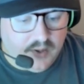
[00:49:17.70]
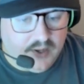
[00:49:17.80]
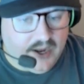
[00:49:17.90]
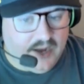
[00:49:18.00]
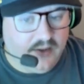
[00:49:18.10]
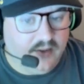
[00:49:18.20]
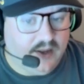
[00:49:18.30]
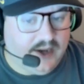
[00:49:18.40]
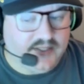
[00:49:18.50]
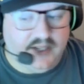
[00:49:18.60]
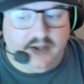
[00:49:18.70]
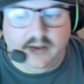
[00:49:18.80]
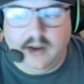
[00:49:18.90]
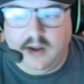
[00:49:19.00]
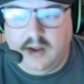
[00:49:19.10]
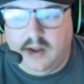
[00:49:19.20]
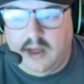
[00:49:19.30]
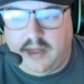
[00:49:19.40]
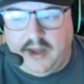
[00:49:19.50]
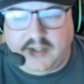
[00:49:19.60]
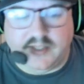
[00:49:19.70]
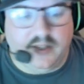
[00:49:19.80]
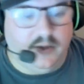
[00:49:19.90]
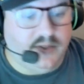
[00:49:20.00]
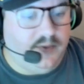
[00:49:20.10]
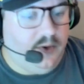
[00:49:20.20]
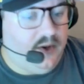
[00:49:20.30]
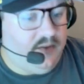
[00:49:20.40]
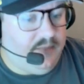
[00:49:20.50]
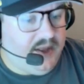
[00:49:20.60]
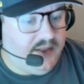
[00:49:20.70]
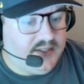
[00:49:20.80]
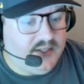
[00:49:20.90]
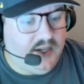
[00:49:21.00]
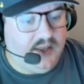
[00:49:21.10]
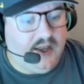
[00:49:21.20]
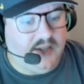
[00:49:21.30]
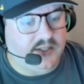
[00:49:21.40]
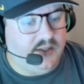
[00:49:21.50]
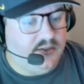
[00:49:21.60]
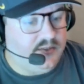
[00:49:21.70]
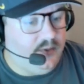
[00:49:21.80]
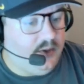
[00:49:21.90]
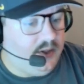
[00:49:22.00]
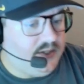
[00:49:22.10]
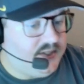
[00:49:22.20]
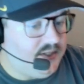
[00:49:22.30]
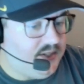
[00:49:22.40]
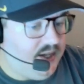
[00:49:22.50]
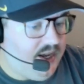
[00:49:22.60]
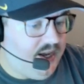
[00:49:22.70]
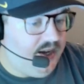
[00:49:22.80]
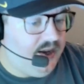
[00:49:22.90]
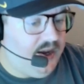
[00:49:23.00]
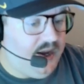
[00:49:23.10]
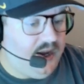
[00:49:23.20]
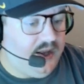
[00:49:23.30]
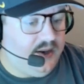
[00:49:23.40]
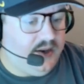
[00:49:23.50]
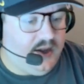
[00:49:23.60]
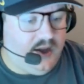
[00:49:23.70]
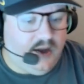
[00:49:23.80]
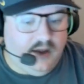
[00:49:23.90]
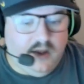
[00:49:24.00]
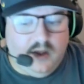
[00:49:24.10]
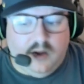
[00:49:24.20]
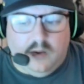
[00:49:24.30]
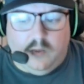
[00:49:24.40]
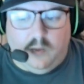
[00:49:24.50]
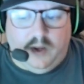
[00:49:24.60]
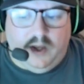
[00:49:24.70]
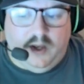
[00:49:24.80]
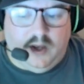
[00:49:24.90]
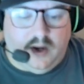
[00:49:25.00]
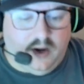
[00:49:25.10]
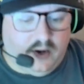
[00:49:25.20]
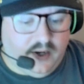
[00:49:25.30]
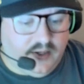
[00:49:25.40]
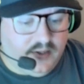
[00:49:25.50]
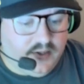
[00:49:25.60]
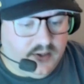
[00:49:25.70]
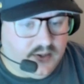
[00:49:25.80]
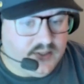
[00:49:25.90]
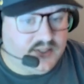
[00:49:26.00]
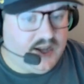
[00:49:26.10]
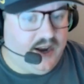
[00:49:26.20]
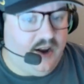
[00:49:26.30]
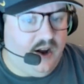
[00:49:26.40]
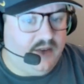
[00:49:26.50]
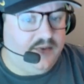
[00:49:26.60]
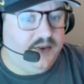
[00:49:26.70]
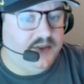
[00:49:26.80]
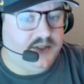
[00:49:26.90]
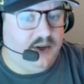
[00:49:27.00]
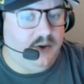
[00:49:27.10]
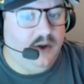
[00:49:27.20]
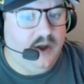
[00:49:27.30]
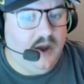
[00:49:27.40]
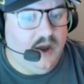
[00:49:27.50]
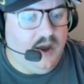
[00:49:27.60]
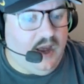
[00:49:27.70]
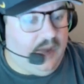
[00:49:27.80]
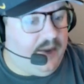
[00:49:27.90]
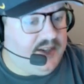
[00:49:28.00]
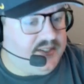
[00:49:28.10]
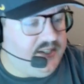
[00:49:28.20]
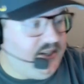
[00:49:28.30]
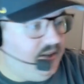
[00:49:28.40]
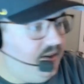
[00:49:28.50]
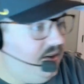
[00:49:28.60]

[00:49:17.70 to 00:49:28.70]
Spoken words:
yeah, like I said, thanks to those of you that have been listening. Thanks to those of you that listened today. And, we are going to sign off. So MIZ.